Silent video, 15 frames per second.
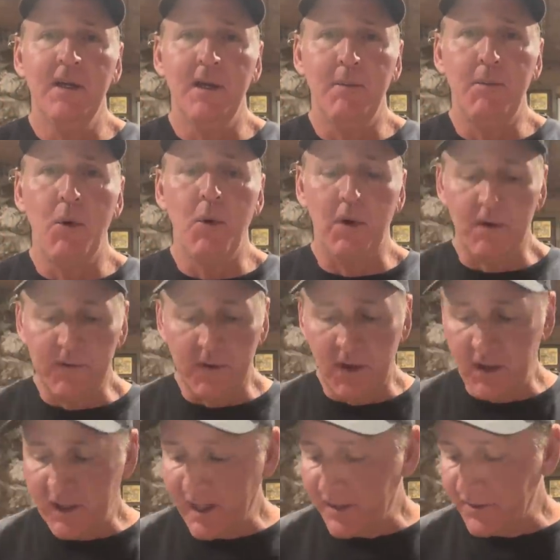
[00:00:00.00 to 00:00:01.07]
a pork
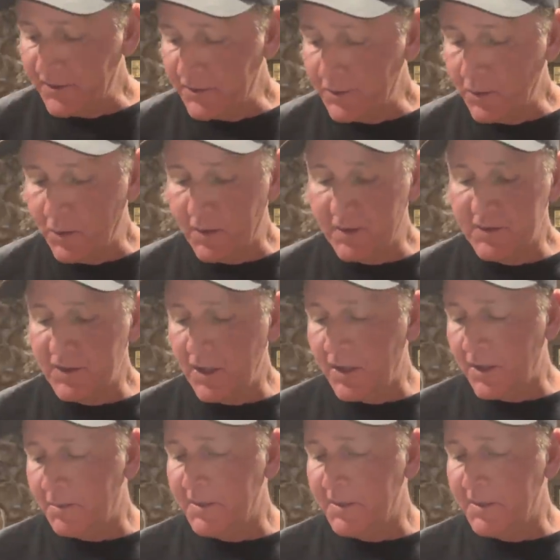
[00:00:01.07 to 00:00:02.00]
frog out of the jar.